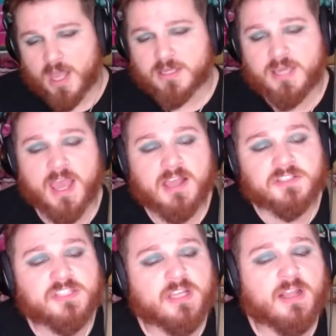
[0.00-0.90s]
Can't
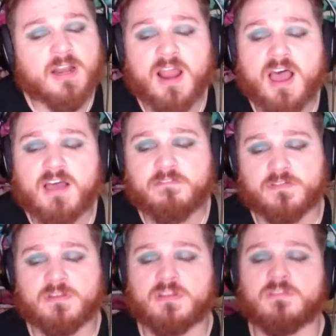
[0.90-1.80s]
see love
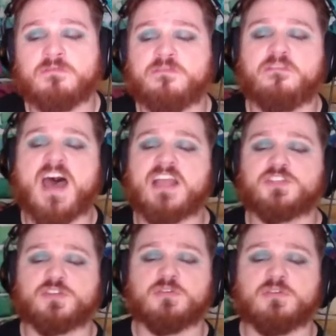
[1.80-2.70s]
and
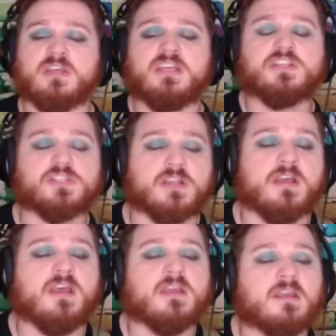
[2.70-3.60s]

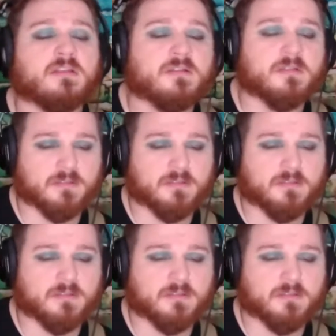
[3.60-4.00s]
infatuation.